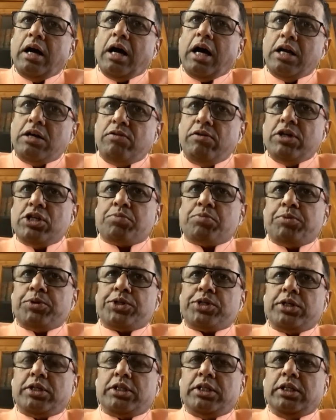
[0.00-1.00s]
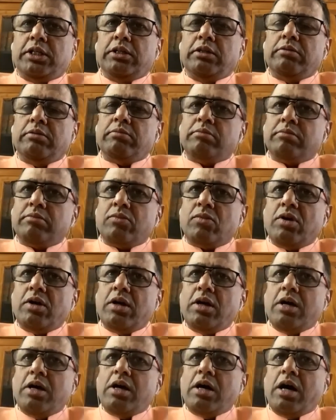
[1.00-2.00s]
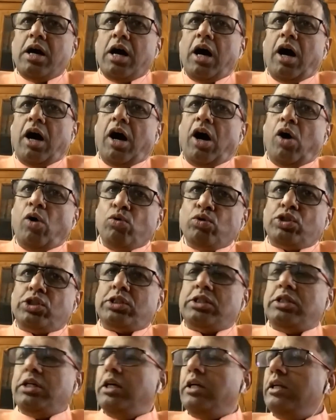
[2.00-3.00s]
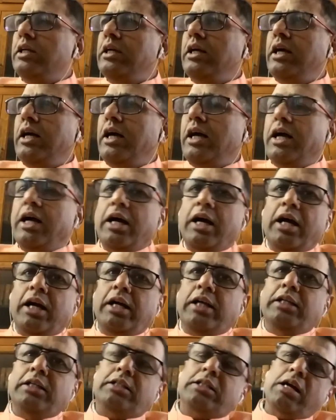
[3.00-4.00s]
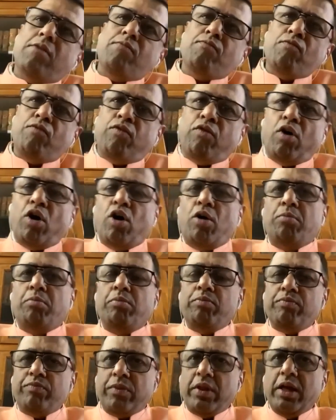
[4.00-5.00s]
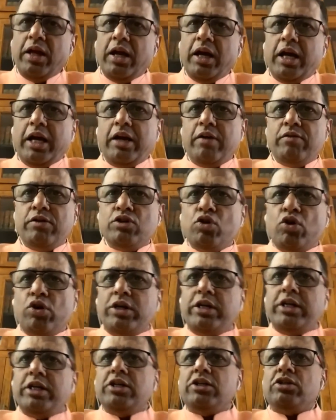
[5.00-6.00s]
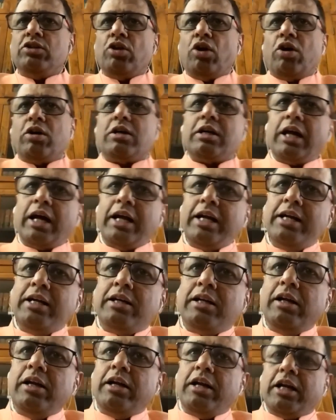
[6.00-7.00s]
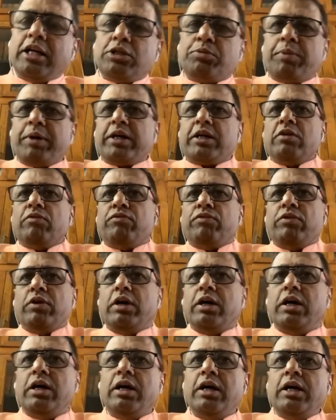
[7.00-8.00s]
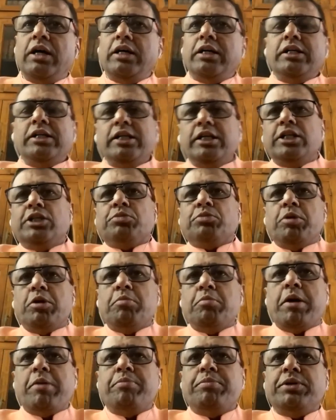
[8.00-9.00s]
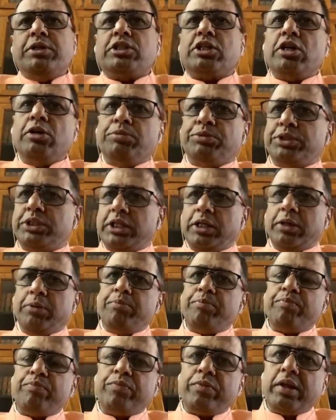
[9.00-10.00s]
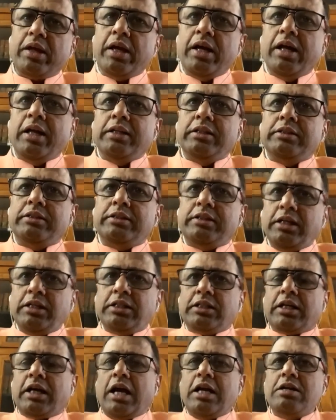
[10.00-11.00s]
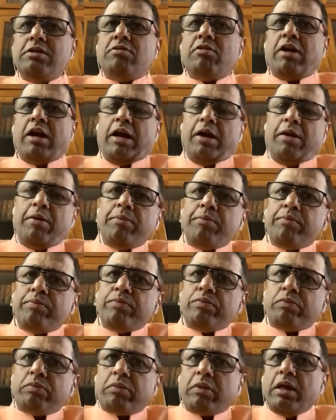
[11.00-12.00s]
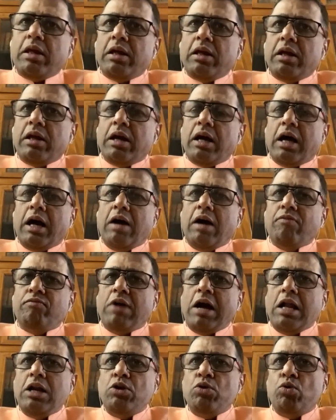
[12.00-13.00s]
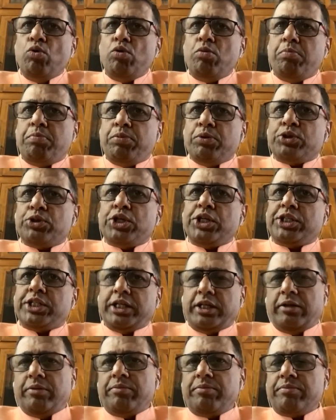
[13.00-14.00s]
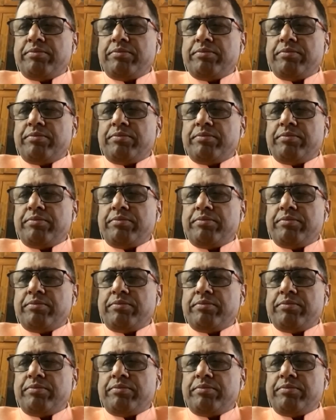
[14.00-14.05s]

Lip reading: adverse possession, ouster, in some form, even though it is not title in respect of easement by prescription, this country valued possession.